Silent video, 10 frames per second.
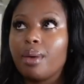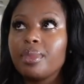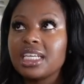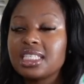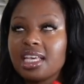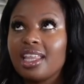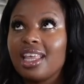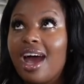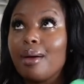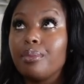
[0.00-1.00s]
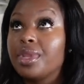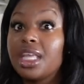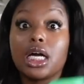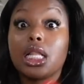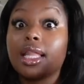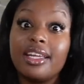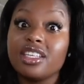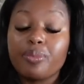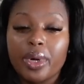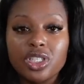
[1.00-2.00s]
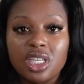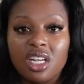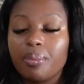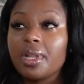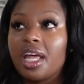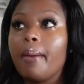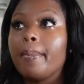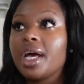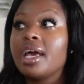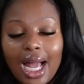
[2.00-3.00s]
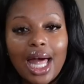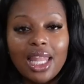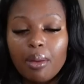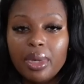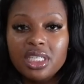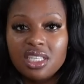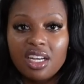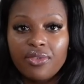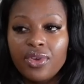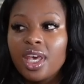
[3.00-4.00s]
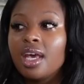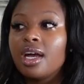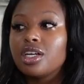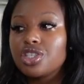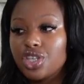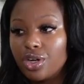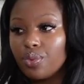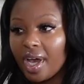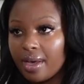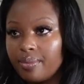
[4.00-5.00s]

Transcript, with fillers: I'm not saying that I'm the cleanest person on the planet, but I like my stuff a certain way.